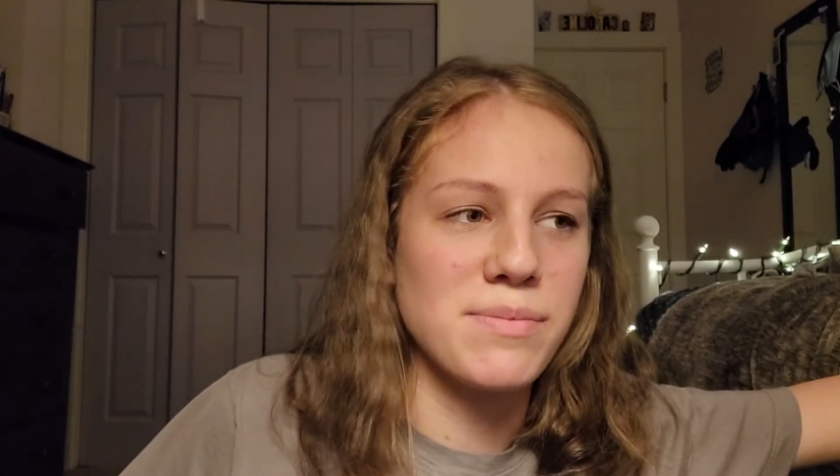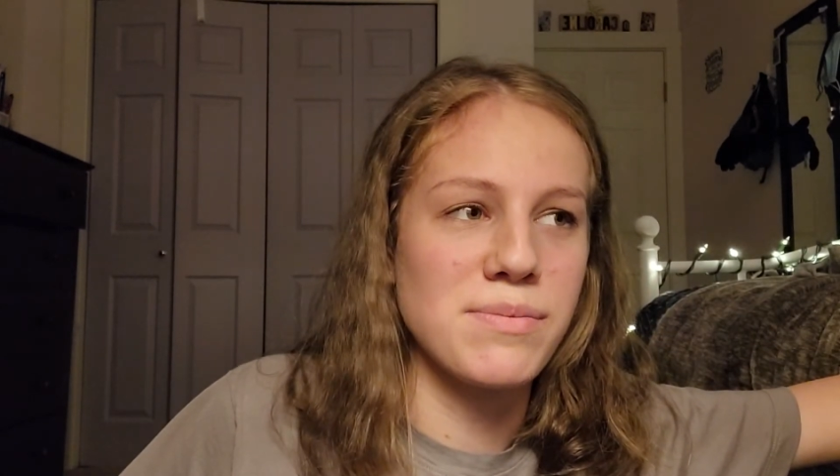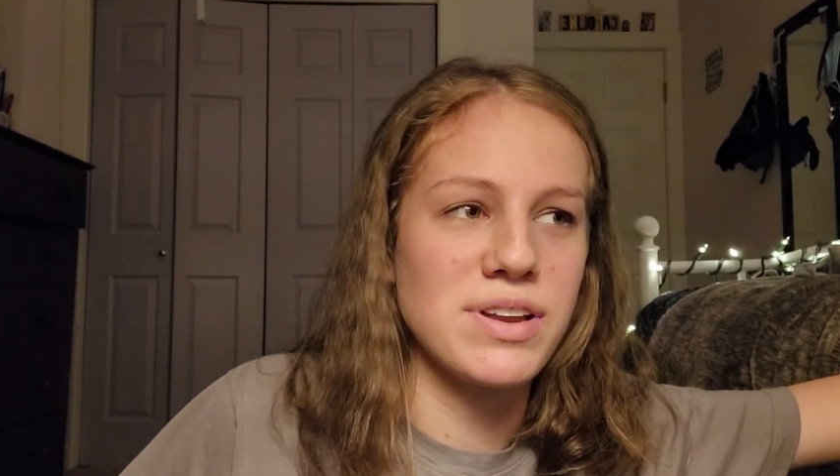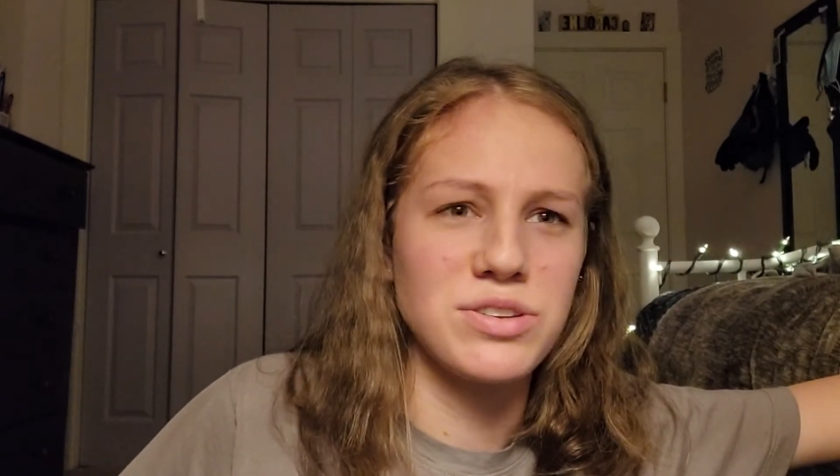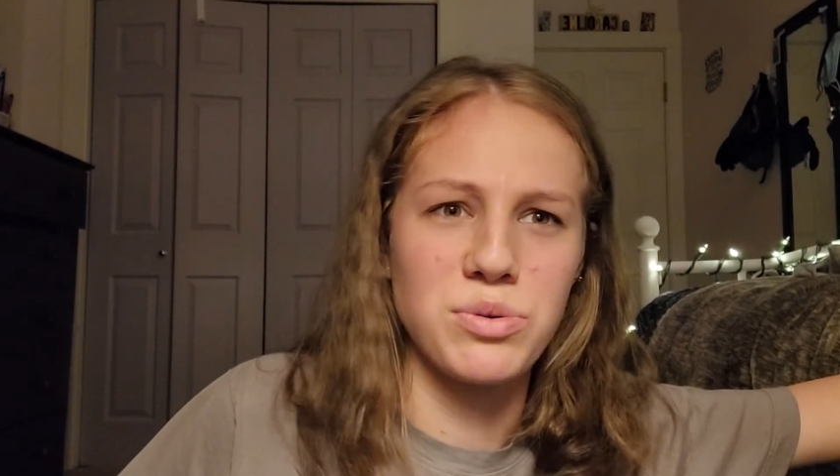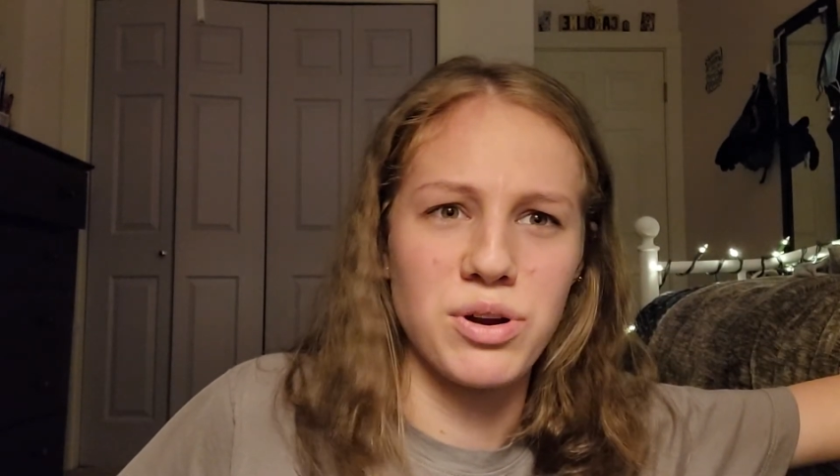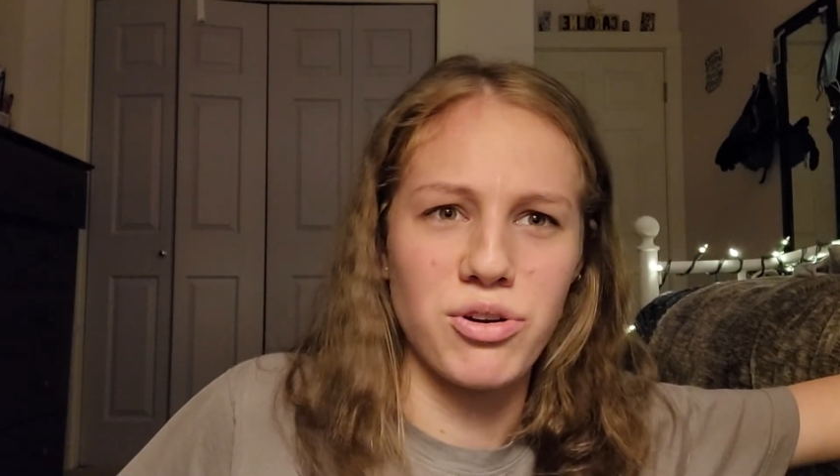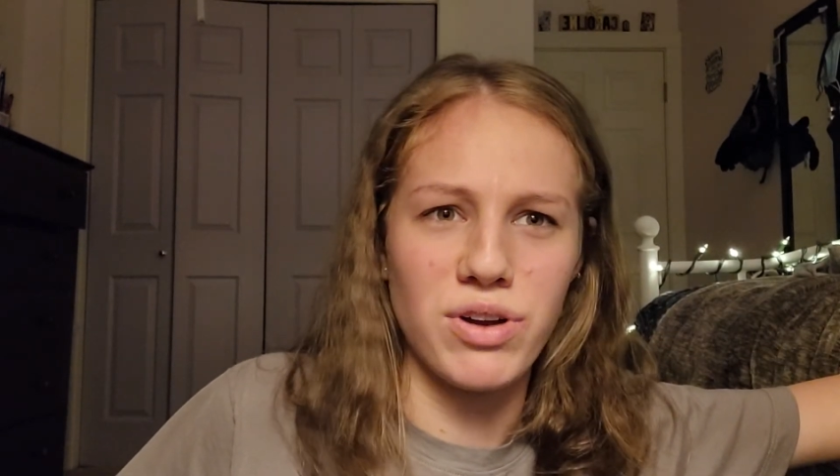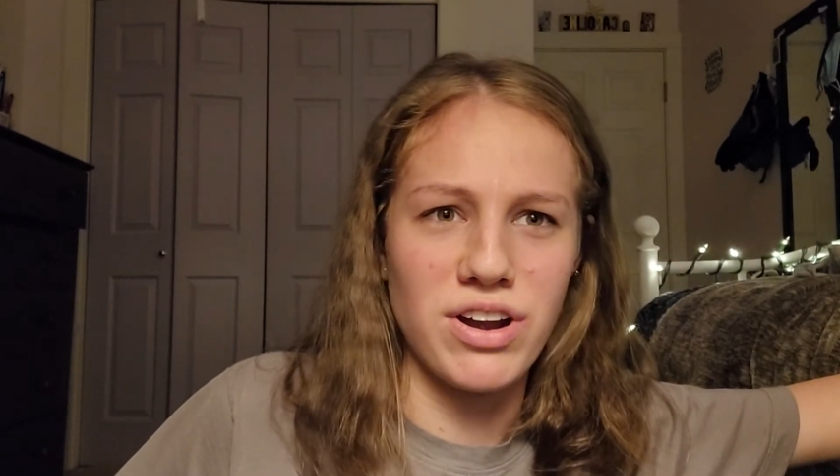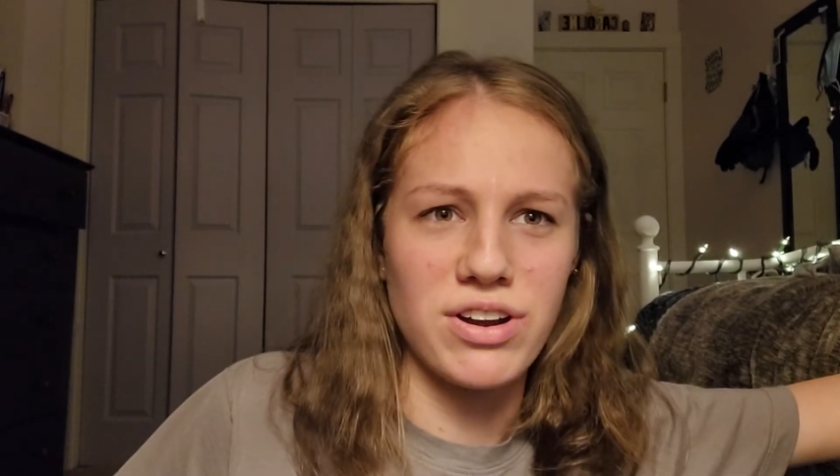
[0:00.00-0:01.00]
into a
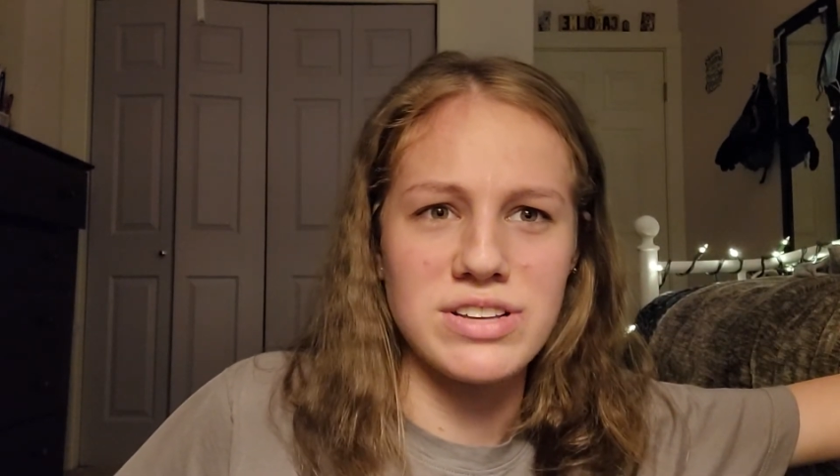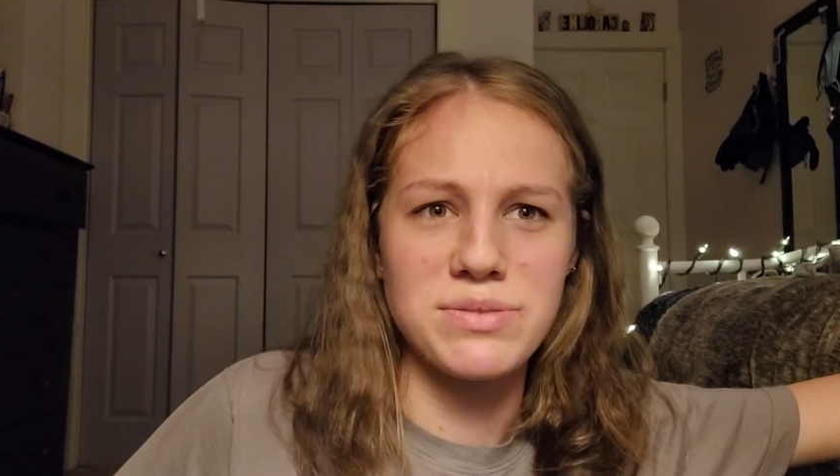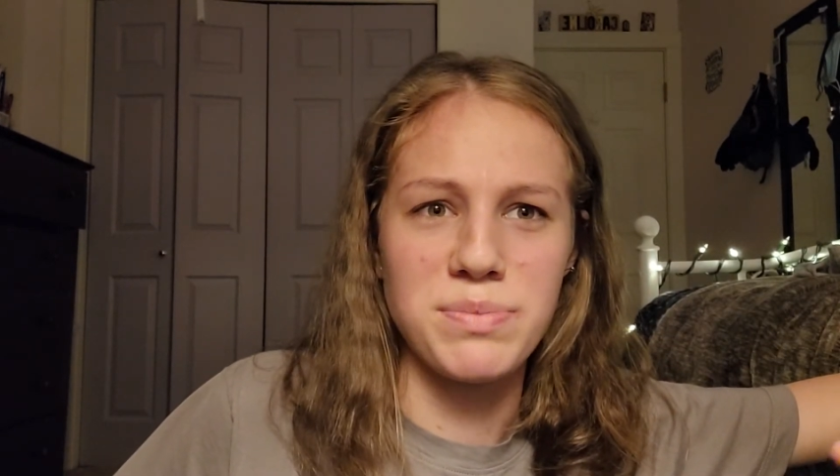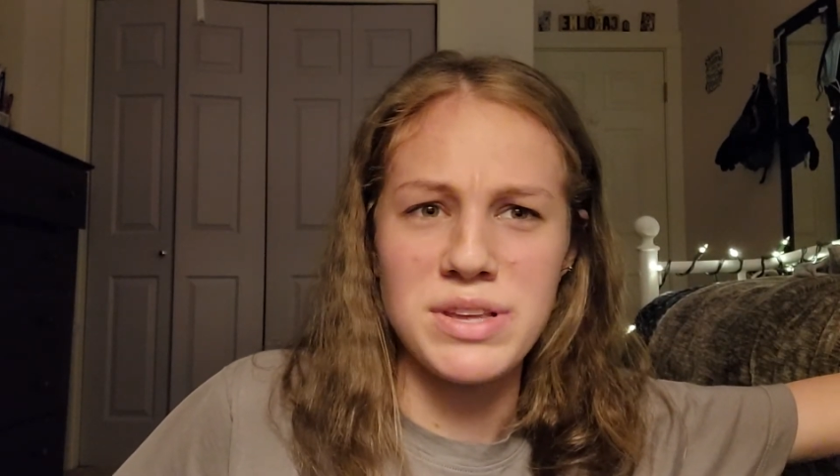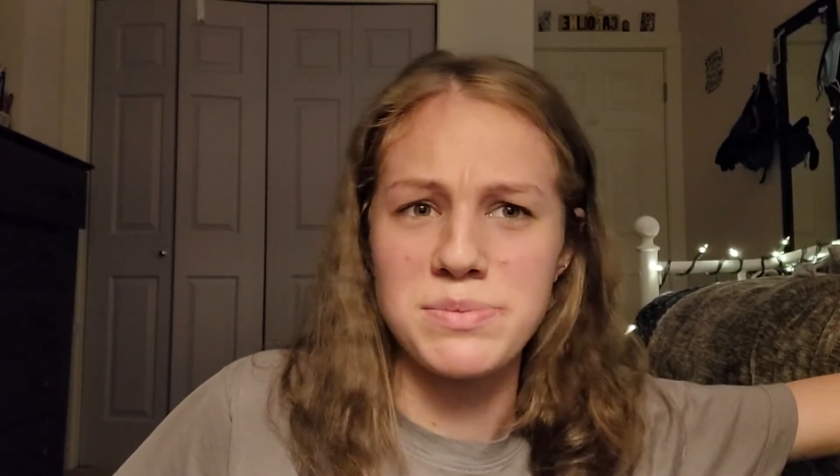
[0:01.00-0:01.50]
career, his